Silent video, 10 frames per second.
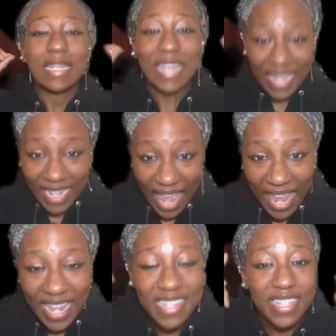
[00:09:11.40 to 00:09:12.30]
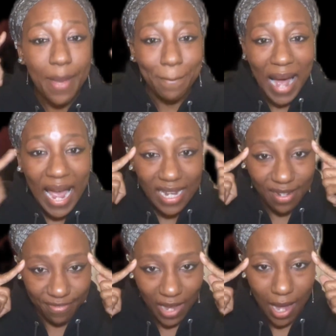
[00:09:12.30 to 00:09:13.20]
DNA is the
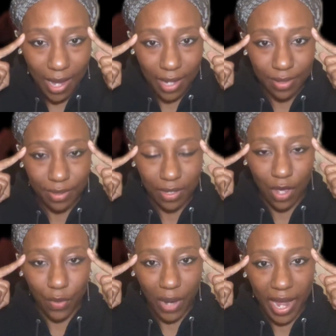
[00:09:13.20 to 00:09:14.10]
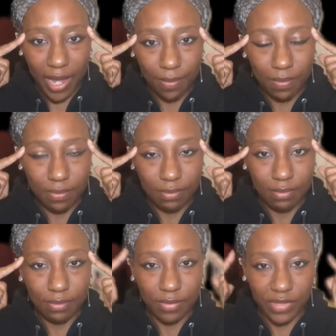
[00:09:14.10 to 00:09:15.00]
mind of God. All right.
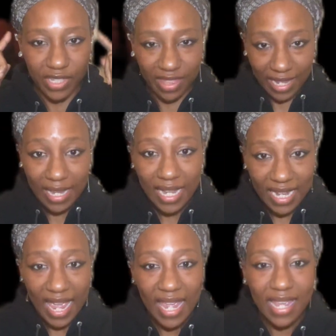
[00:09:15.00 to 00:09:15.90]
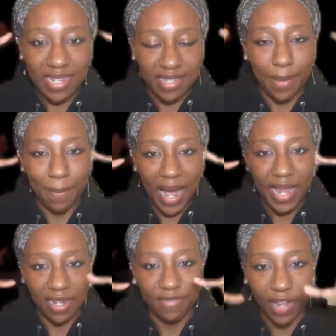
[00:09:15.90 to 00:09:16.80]
DNA is the
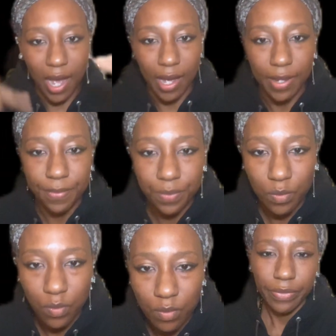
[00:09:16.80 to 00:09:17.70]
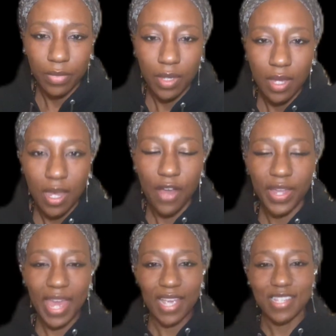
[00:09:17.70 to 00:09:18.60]
mind of God.
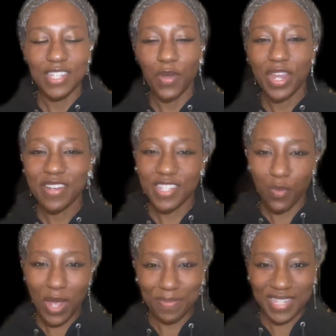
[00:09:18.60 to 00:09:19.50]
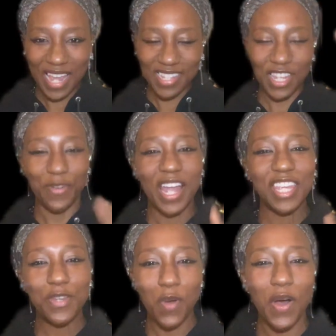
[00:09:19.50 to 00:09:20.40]
Okay, so here's the websites. All
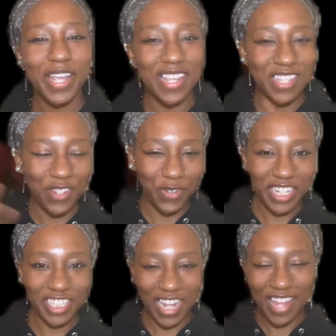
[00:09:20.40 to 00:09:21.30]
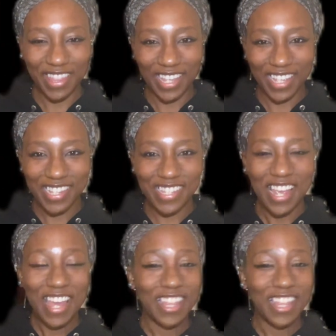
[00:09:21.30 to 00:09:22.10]
right, you all can screenshot this.